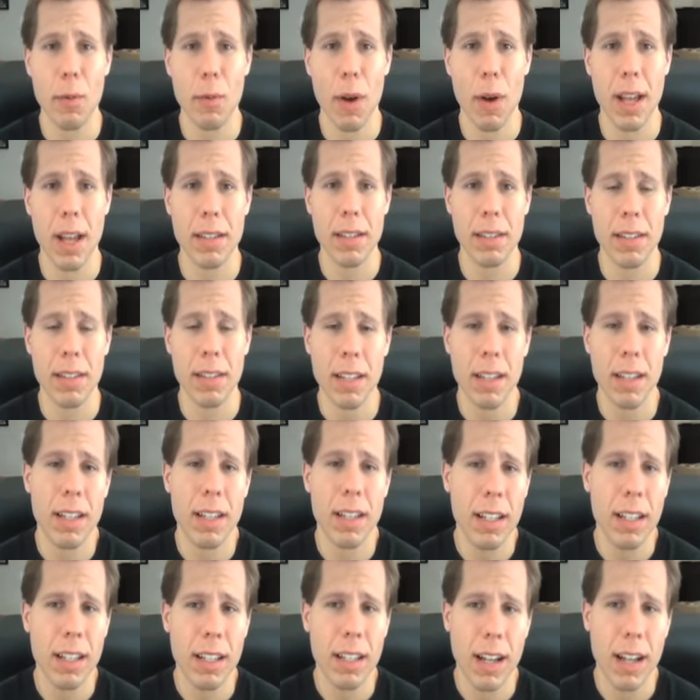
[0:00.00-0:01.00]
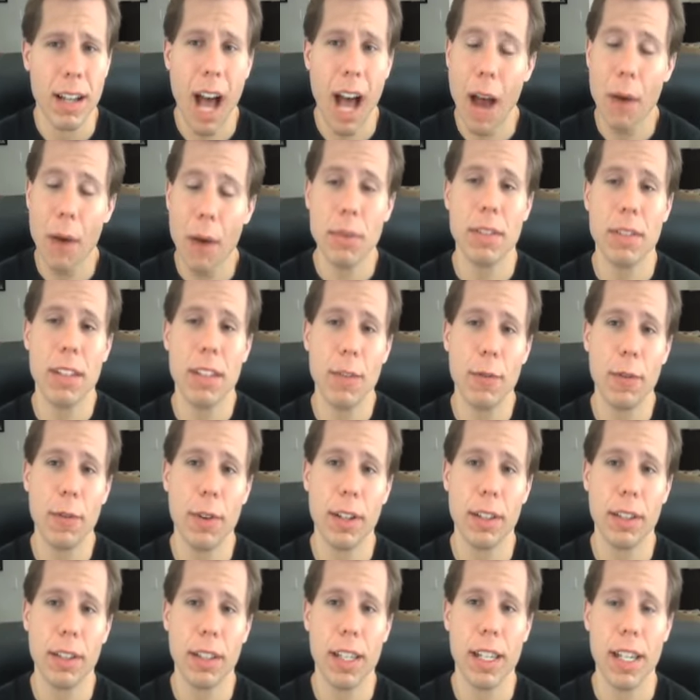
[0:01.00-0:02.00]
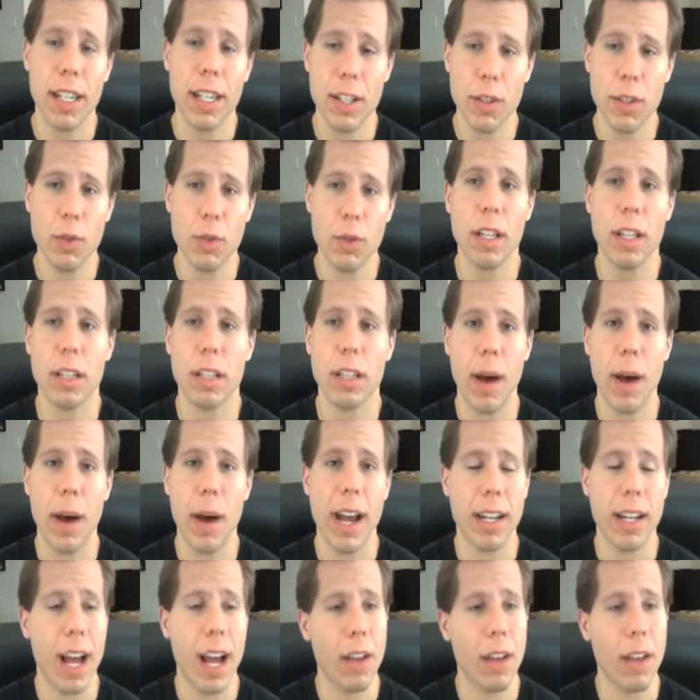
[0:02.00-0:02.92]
went, I was definitely intrigued by it.